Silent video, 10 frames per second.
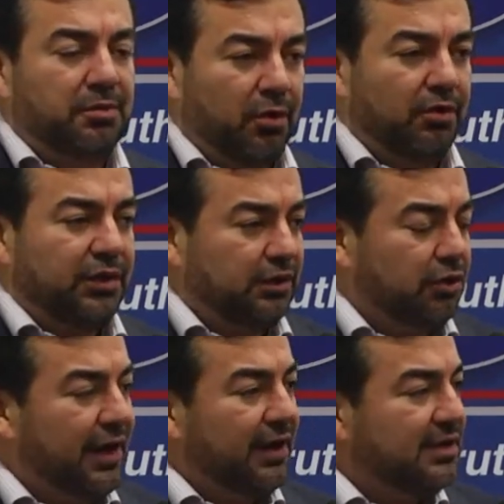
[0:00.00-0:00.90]
both in the
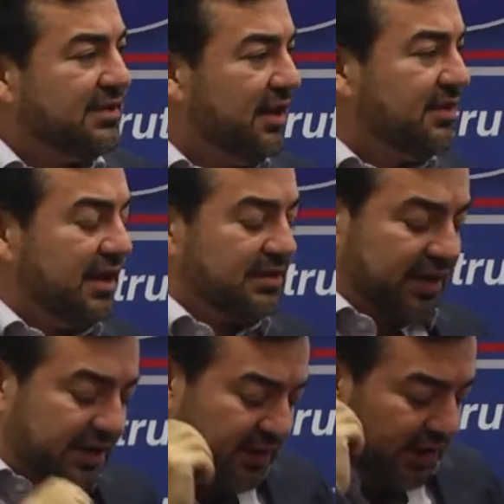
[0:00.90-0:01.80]
United States
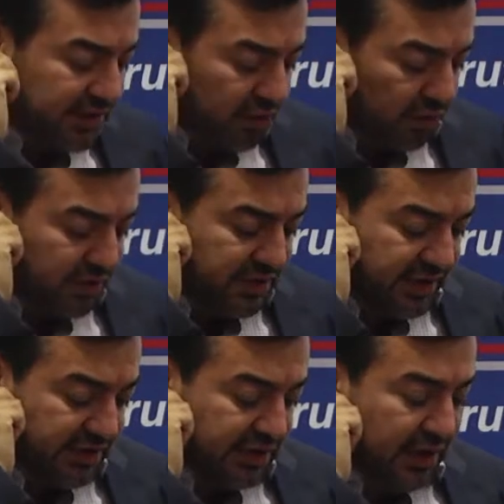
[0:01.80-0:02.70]
as well as in
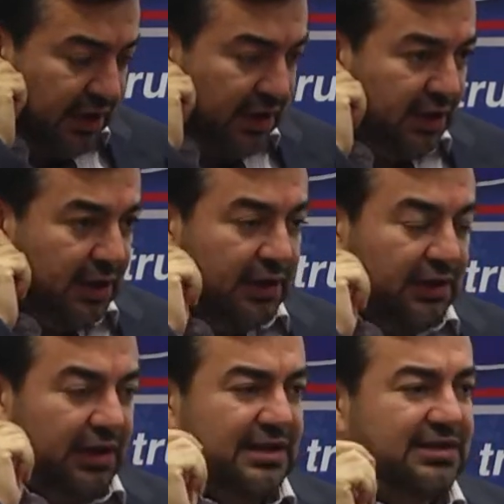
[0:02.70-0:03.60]
overseas.
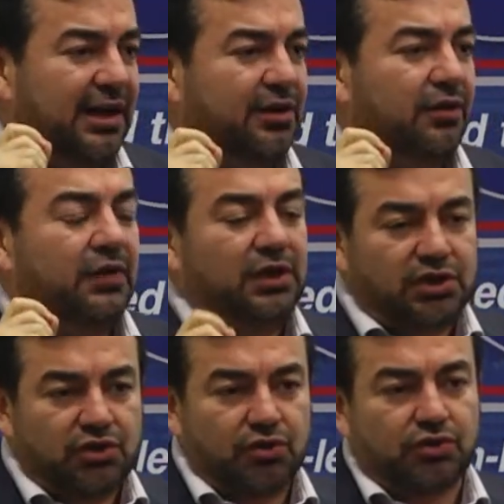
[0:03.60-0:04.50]
These kind of
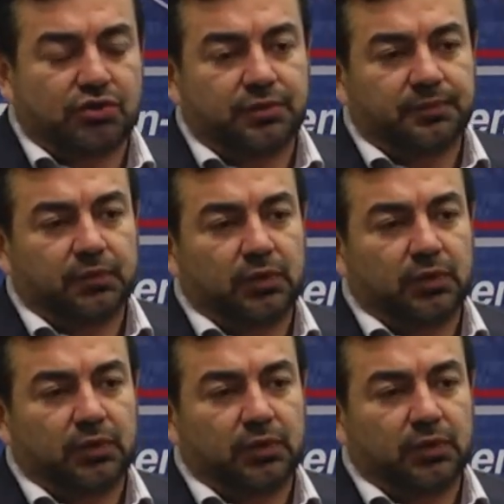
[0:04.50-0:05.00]
issues,